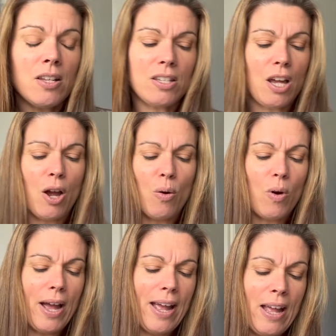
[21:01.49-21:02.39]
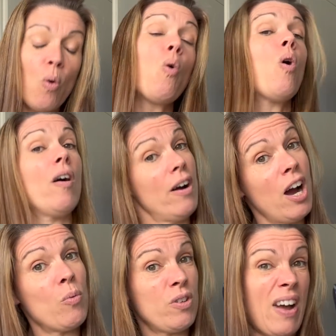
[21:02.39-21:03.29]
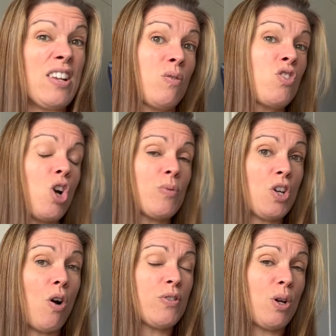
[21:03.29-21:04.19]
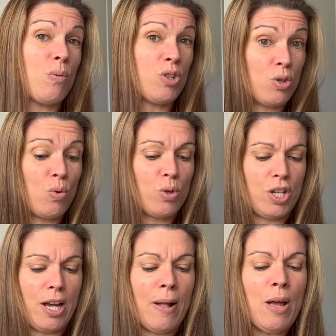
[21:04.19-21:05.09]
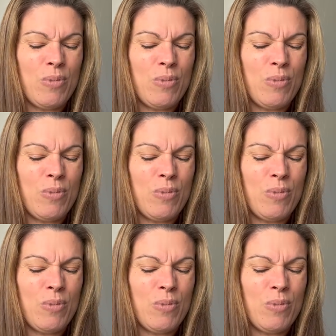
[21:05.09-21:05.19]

so, or I would have had to have chopped it off so it was shorter.